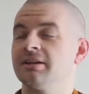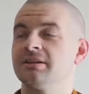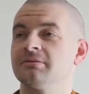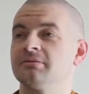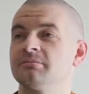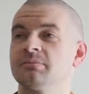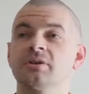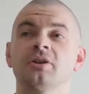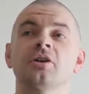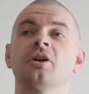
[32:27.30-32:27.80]

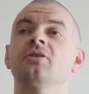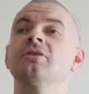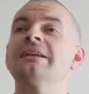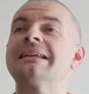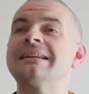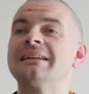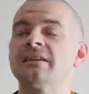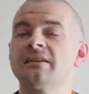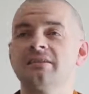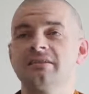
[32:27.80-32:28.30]
But I don't need
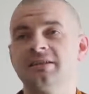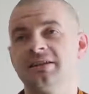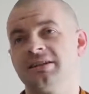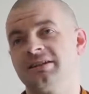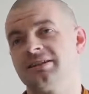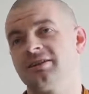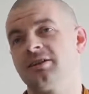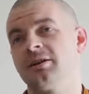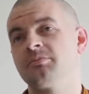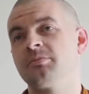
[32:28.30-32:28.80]
anything,
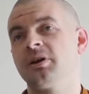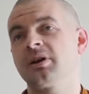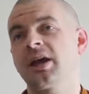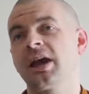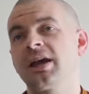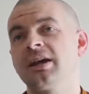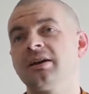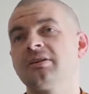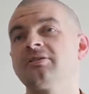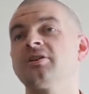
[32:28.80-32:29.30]
I'm
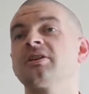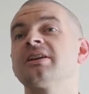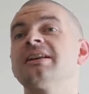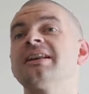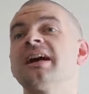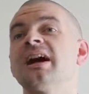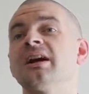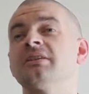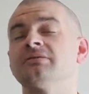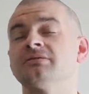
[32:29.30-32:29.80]
okay, I've got
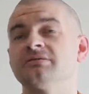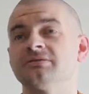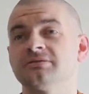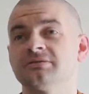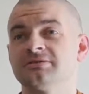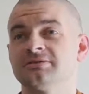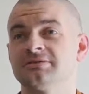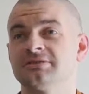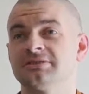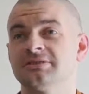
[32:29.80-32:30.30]
enough.
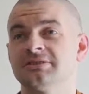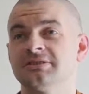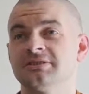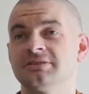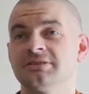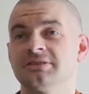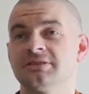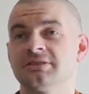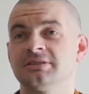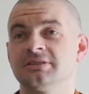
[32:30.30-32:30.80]

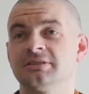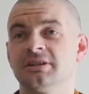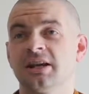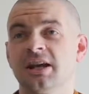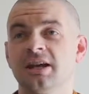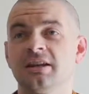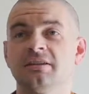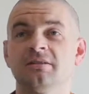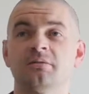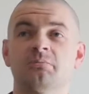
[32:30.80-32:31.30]
I
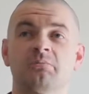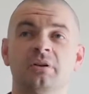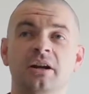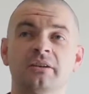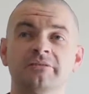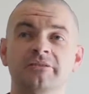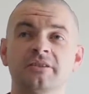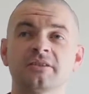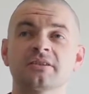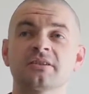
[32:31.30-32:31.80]
had
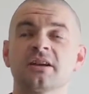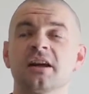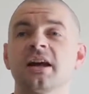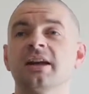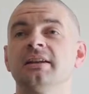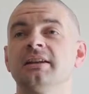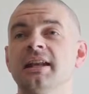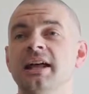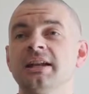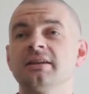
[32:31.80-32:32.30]
breakfast, I had
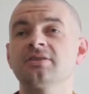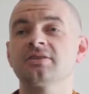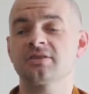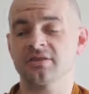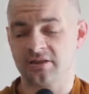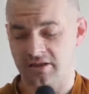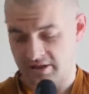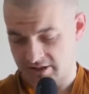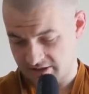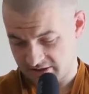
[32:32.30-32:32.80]
lunch,
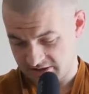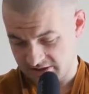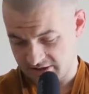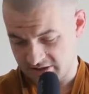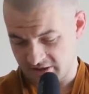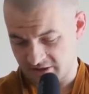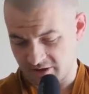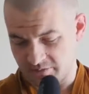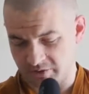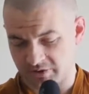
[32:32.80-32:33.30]
I
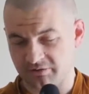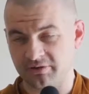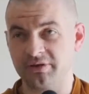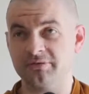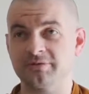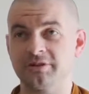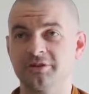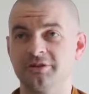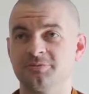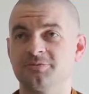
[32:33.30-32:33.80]
got my 3
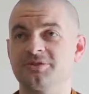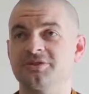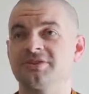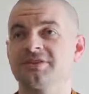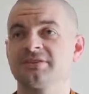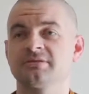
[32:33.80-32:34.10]
robes.